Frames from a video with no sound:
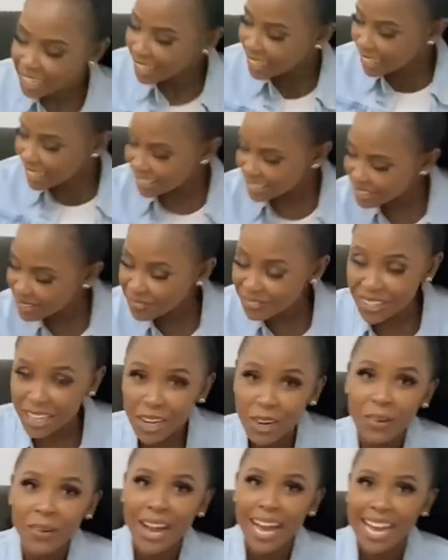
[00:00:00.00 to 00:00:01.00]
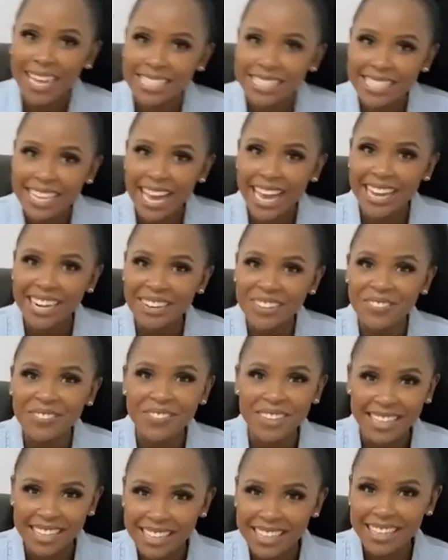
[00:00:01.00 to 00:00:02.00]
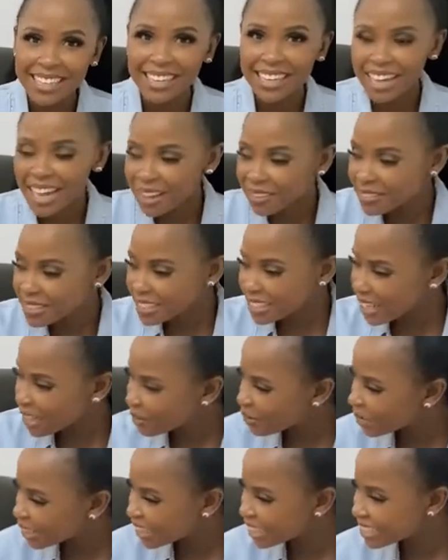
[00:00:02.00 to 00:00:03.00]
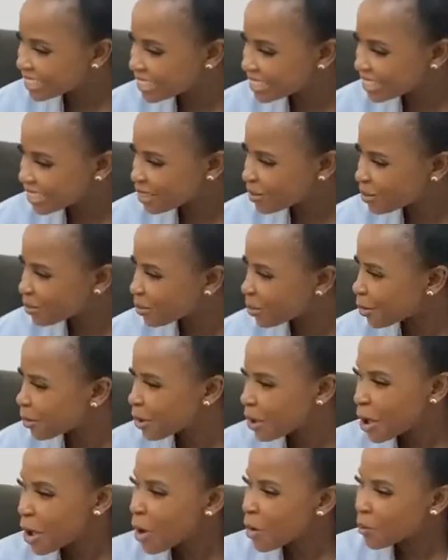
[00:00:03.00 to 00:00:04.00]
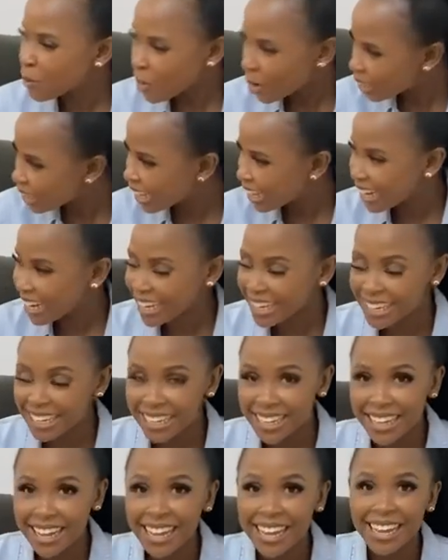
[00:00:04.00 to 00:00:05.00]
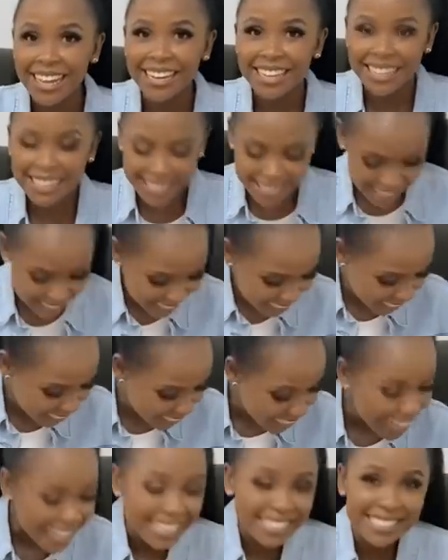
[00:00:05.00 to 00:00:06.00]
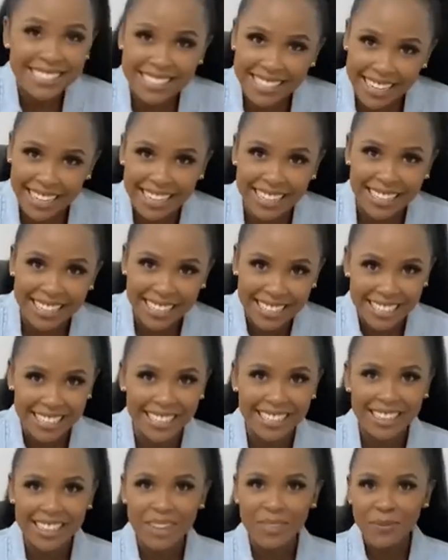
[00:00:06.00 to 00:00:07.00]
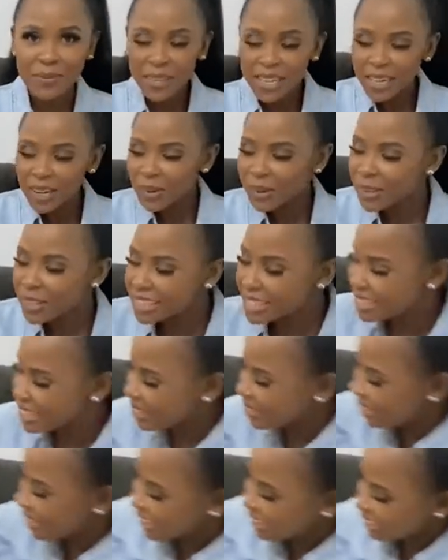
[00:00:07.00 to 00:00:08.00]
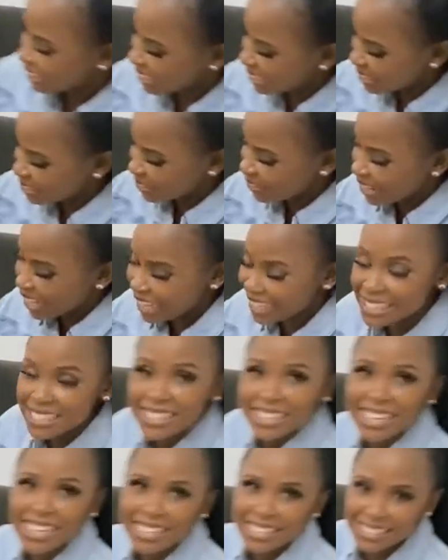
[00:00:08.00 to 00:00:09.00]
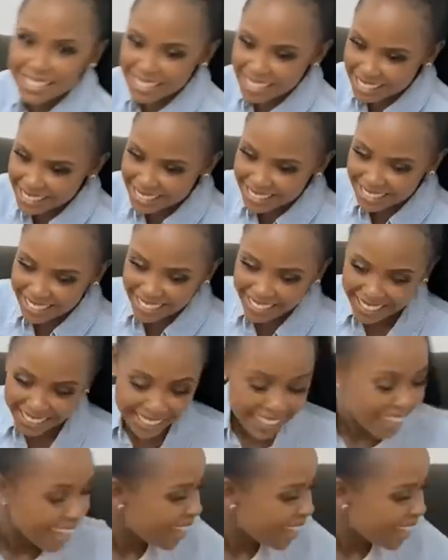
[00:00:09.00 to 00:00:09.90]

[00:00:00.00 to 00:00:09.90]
His pillow has haribiki. I've stayed with this seat for more than an year and it's still steady. The pillows, even these ones, they are still steady.